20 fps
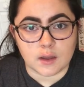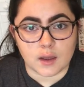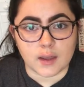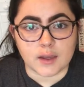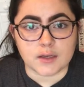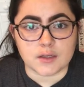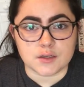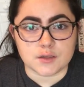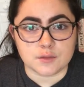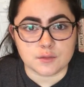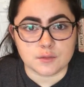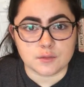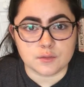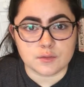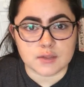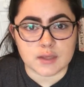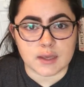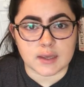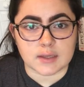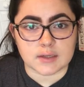I do
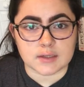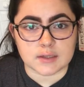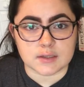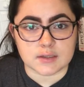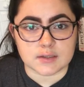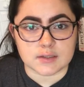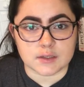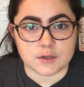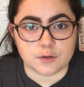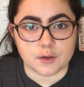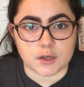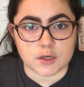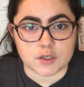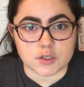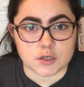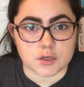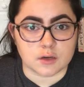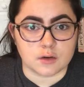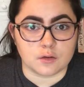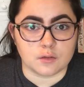take into
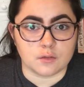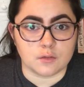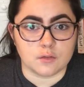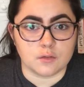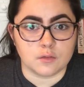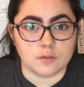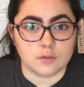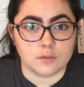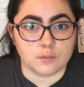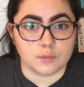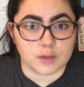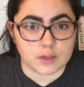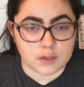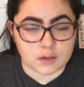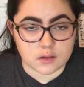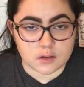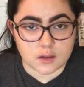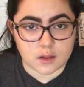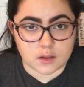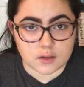consideration
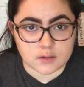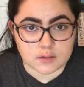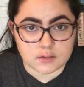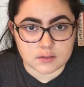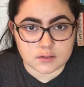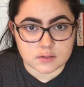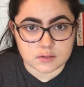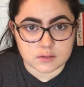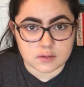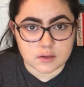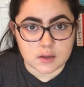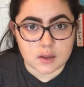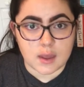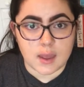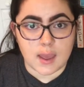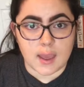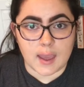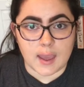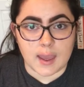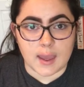readathons
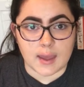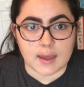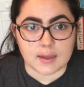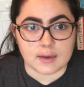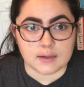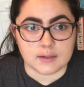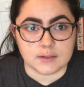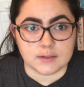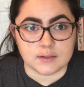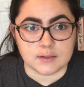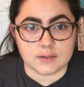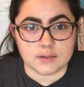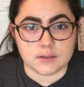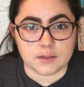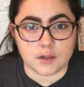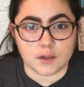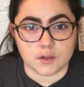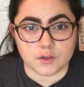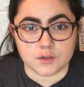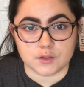and
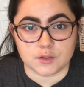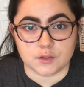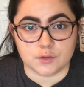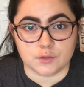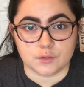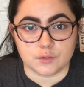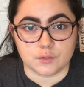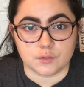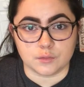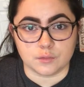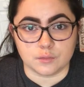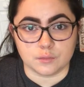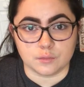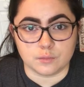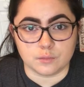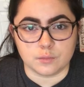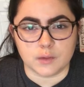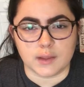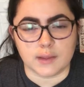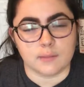also
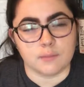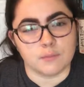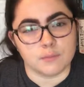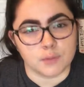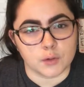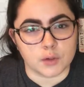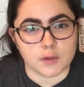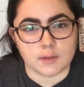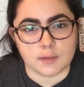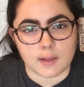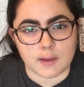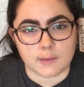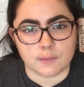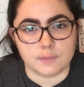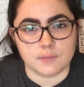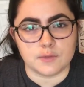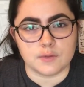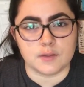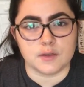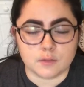like book
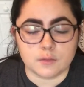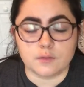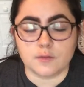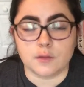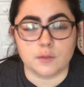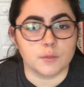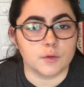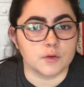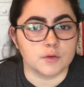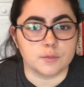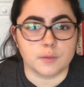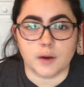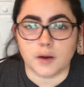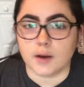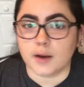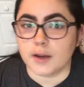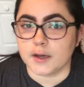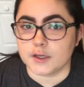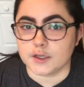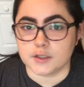clubs. For the most part,
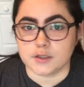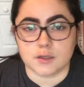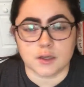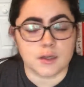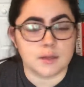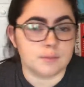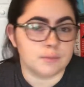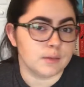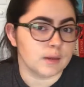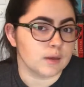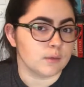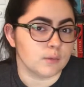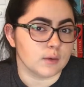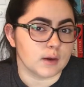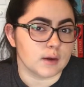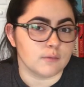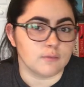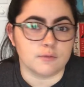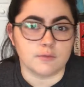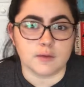I just pick what
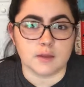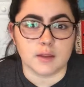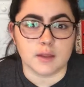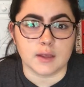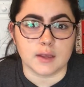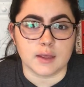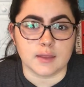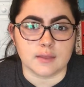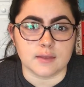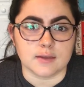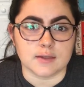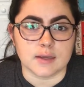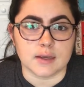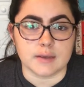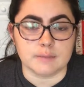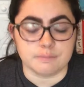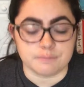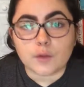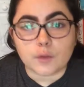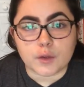I'm feeling at the
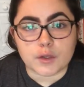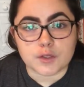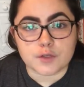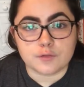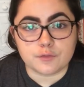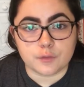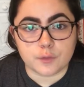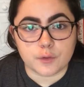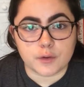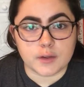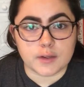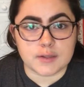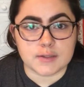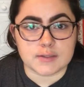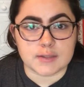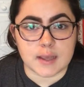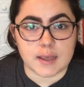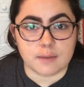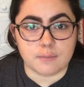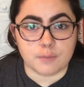time. Question four
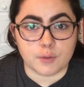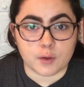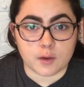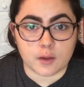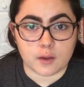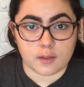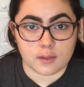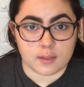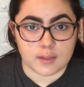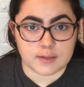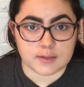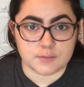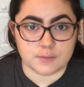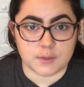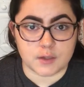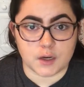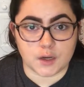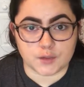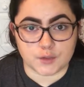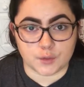is a book that's
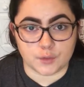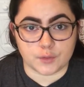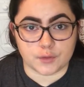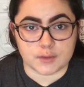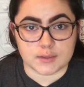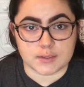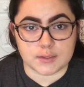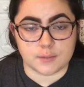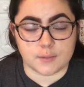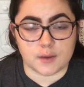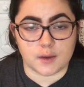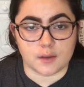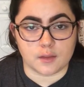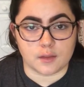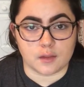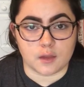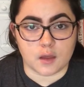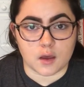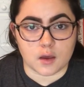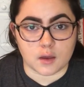been on your TBR
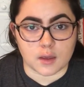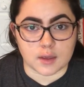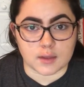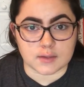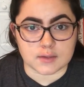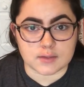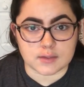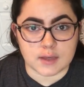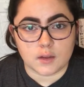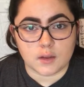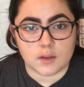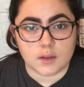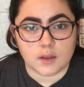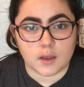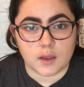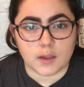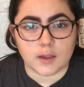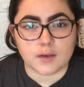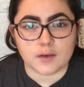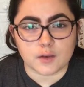the longest.
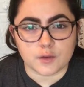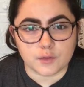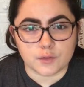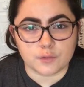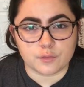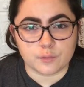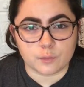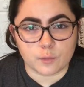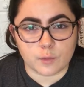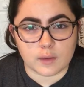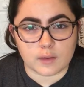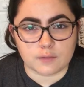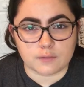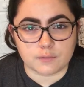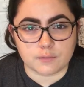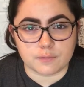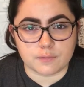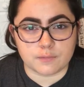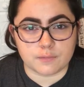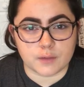I couldn't quite
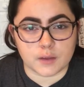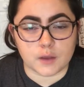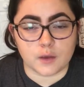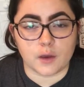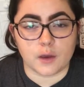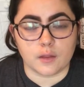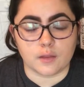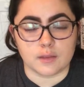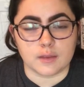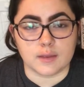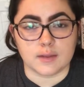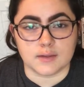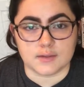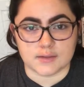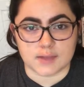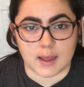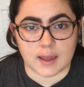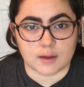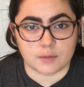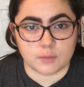figure out the
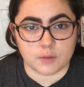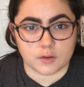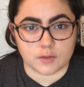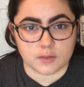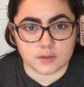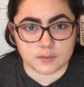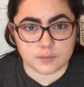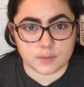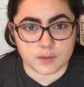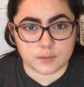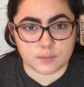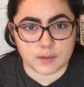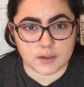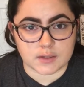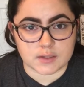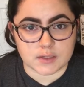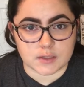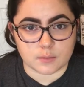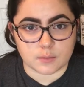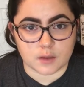exact book that's been on my
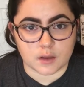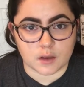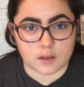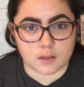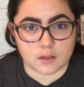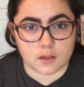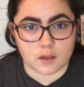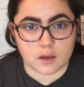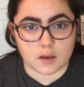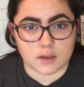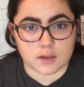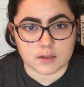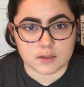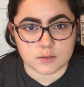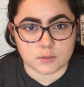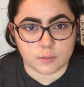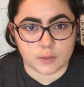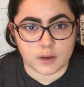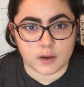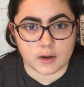TBR the
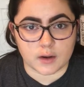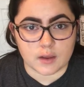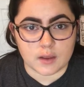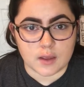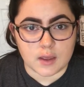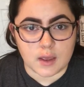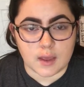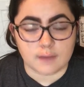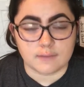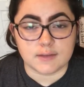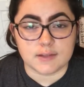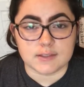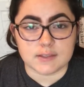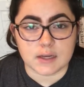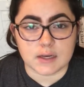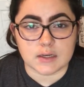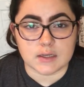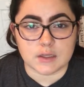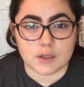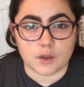longest, but I've
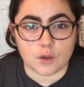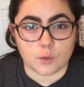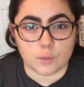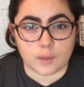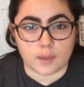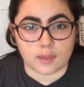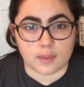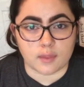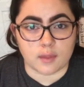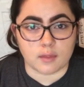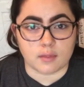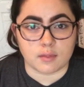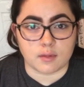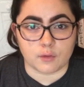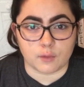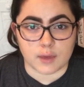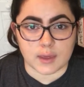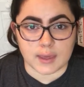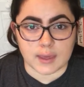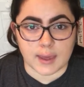decided to go with The
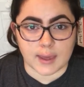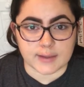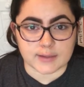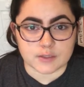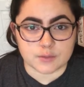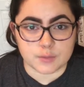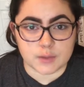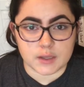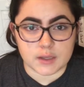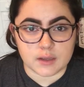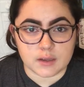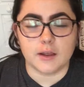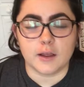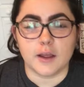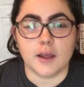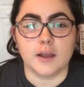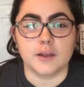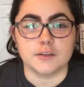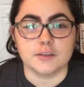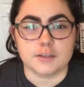Great Gatsby.
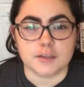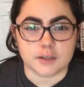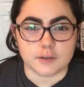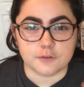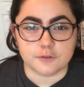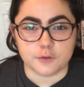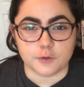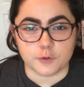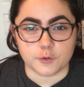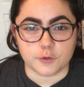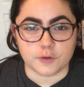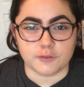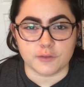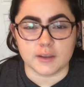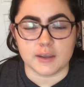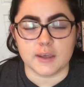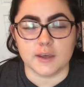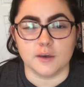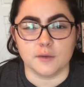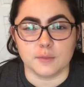I'll stick a photo of
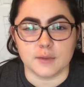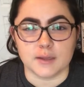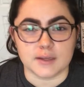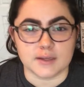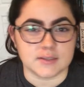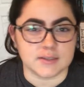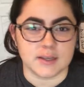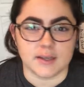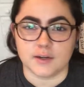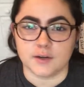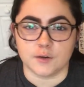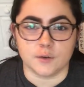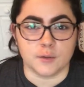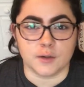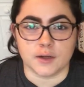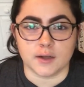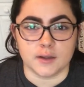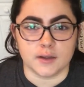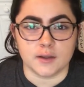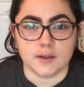it here because I don't
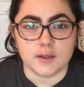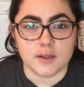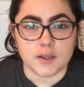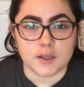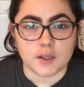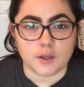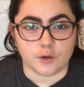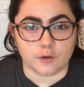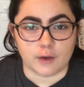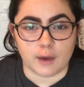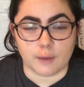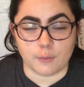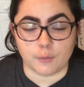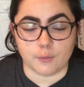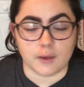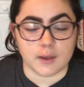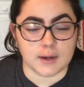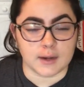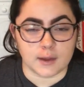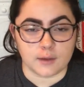want to grab it
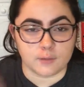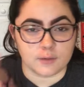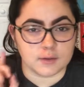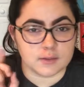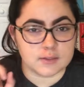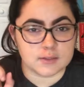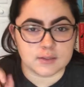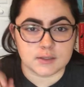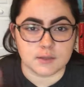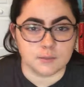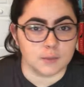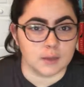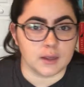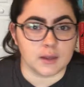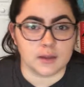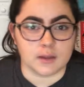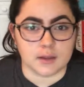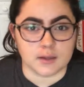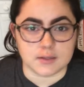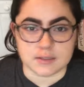right now. It's in my
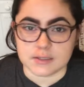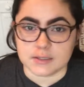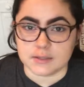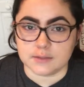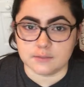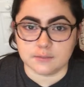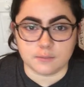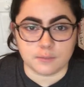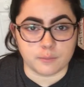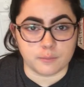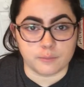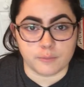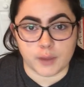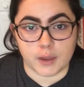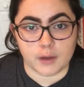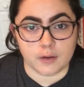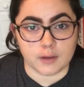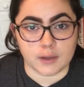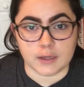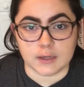closet,
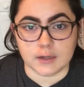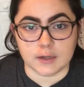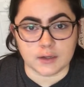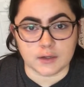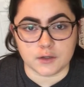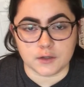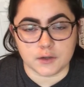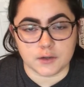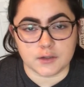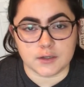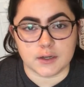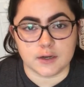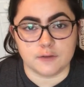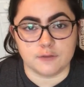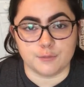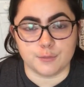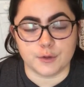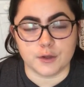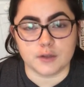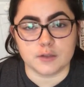buried under a ton
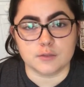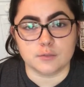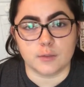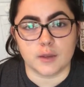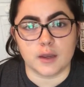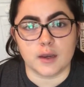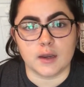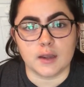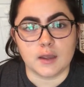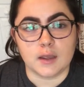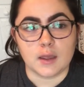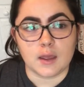of books, but